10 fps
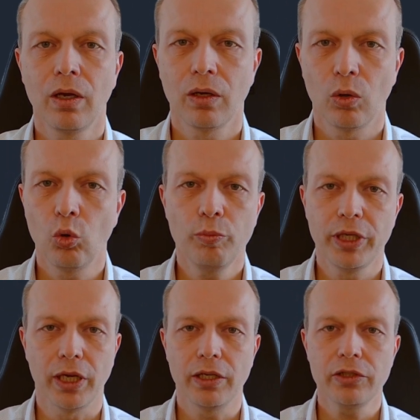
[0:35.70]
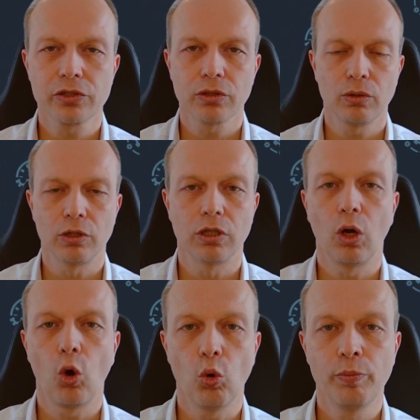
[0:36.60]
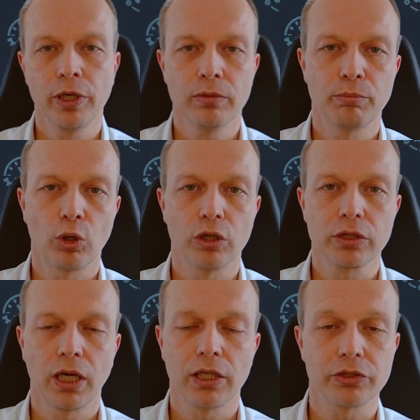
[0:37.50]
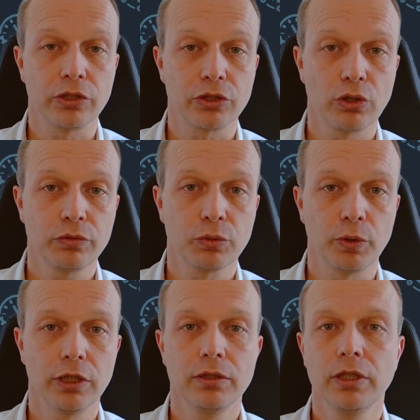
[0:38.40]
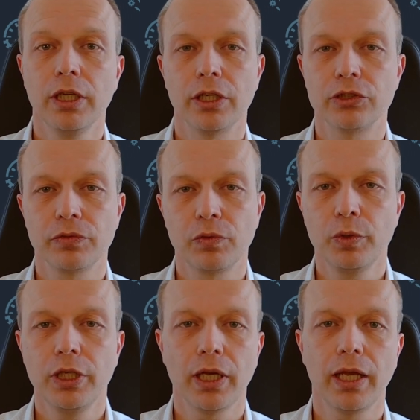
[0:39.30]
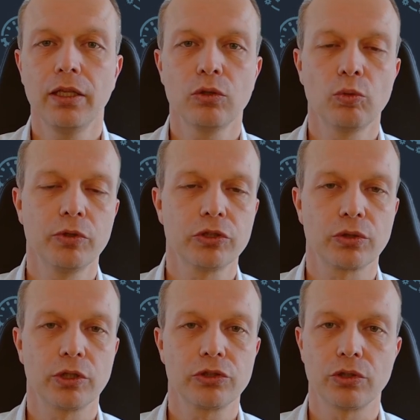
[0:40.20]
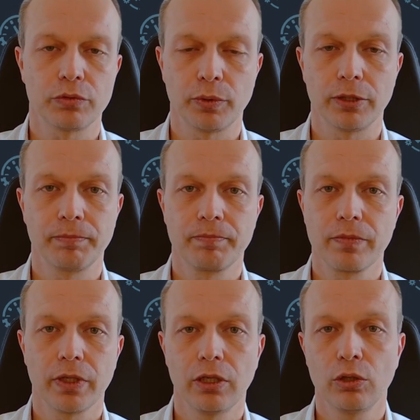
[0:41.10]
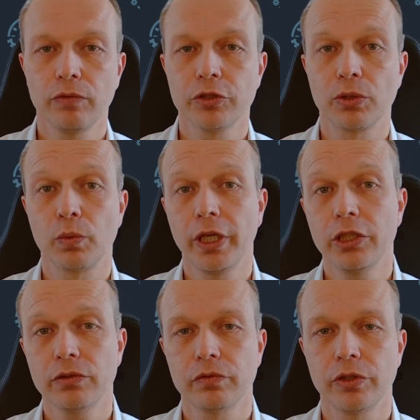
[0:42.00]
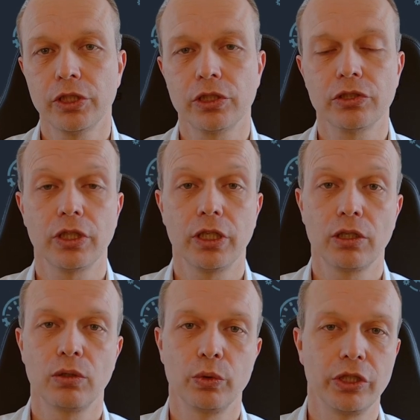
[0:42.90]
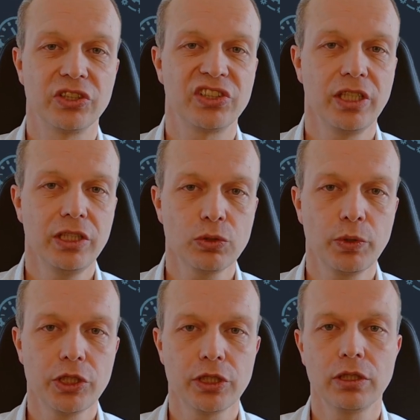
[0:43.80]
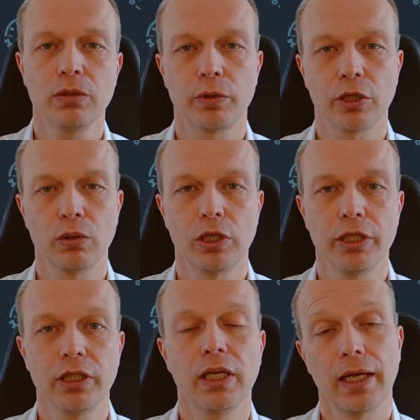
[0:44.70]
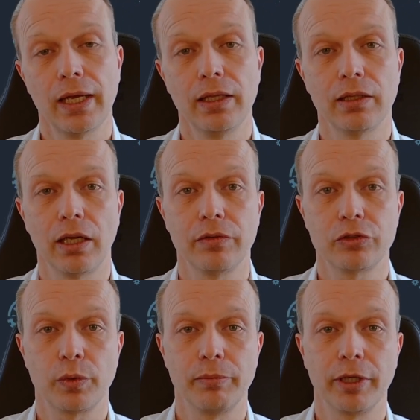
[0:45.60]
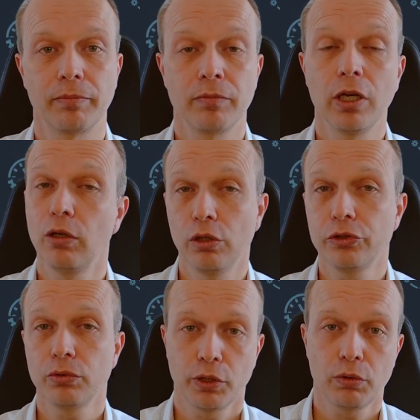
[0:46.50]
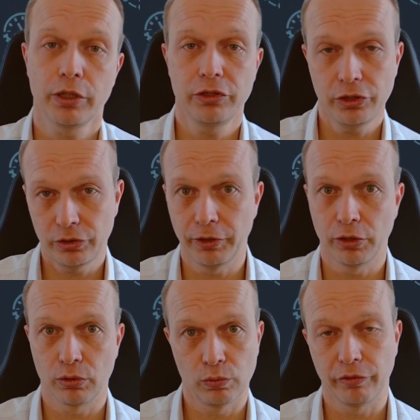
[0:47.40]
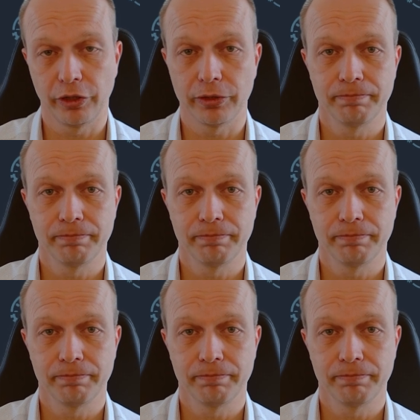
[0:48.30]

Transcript: OBS, or Open Broadcasting Software, is a free and open source software. It offers a range of features including scene switching, recording and live streaming. I also recorded this video with it.